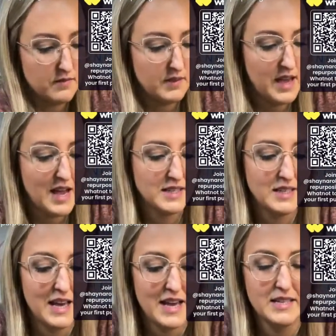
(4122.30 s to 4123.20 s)
has
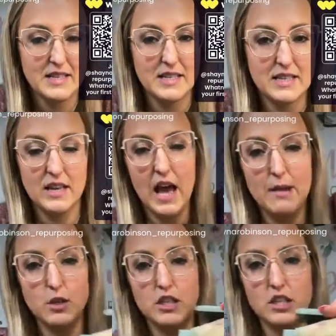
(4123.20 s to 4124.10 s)
this.
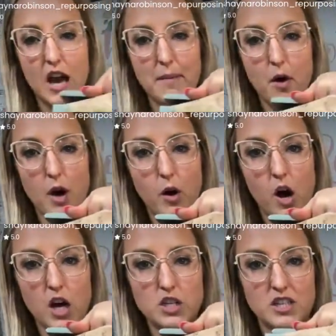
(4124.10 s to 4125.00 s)
I Mod
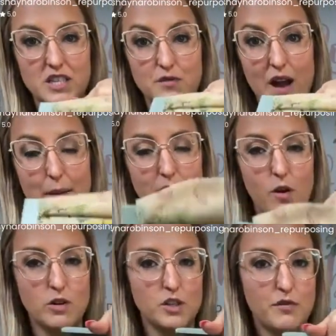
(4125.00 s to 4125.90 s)
Podged this fabric
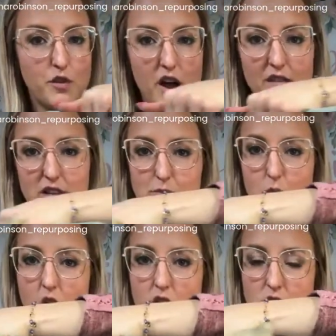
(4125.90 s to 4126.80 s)
onto the front of this
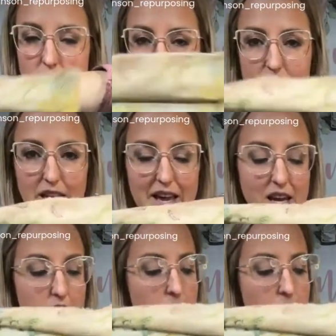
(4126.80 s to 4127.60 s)
box, the lid,